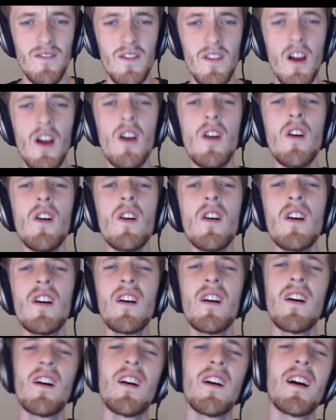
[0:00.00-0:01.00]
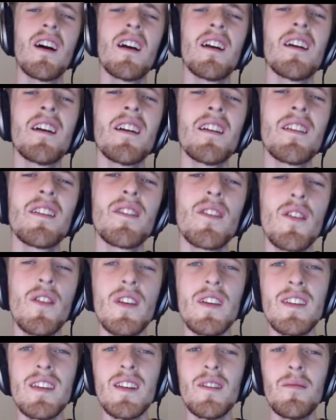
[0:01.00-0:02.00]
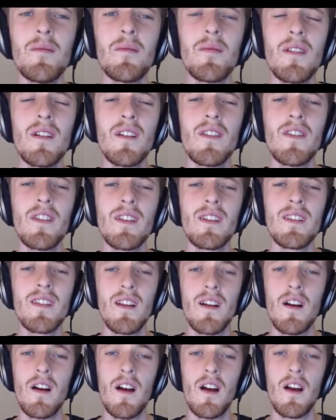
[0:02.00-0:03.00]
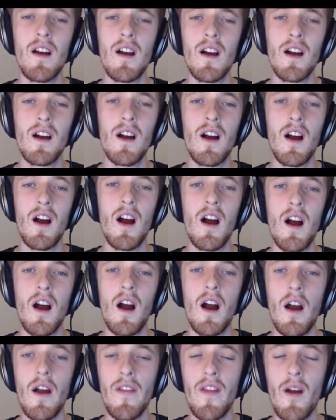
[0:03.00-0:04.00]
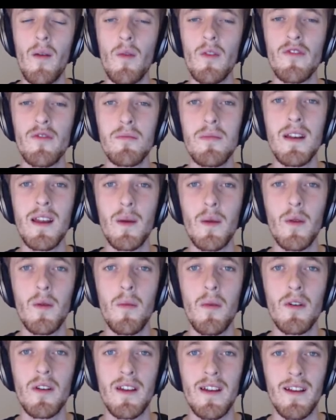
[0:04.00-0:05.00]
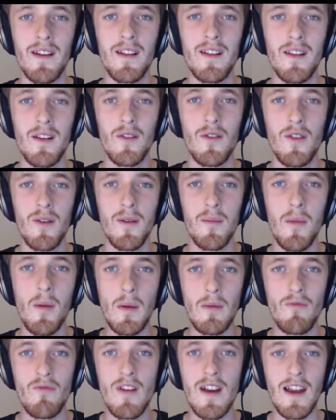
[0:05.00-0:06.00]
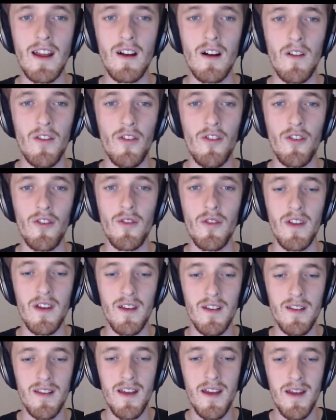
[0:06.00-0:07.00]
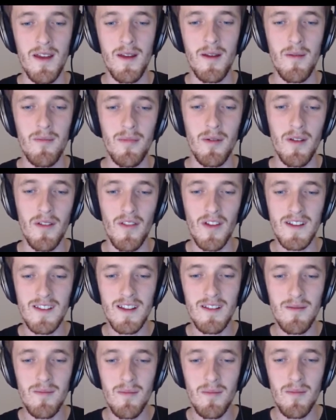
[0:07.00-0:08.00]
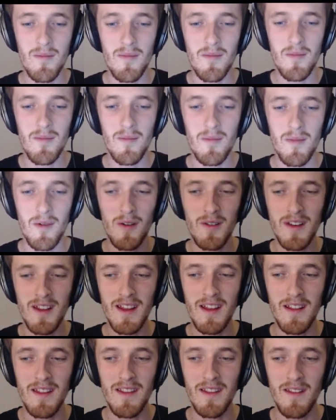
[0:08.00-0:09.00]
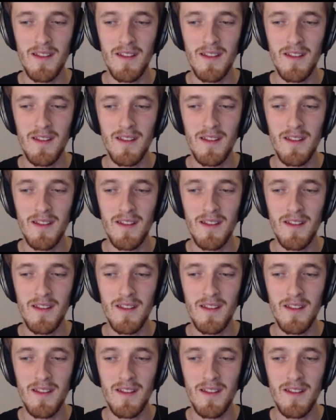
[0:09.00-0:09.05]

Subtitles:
Oh, so they did this. Now, I'm not familiar with modding, so it might be really hard to do this, but they didn't mod in